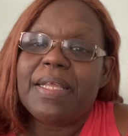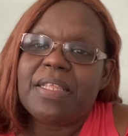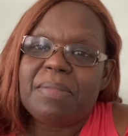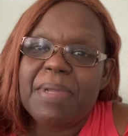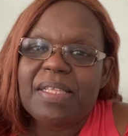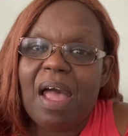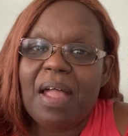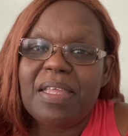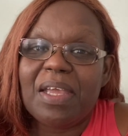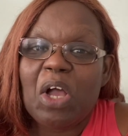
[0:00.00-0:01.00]
It's me,
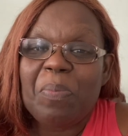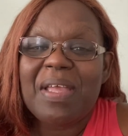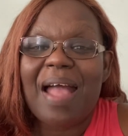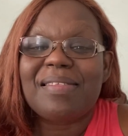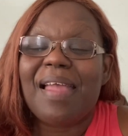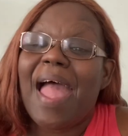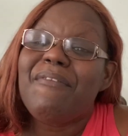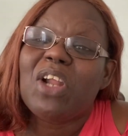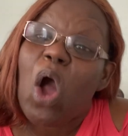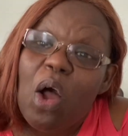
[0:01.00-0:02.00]
Tanya. Hope you guys are
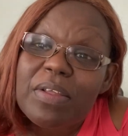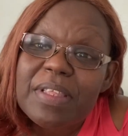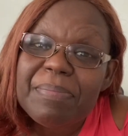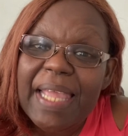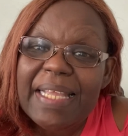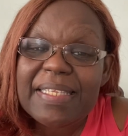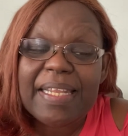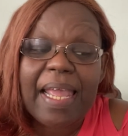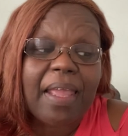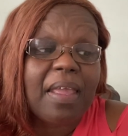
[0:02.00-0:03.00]
having an awesome day
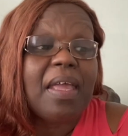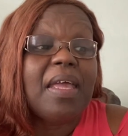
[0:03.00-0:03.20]
today.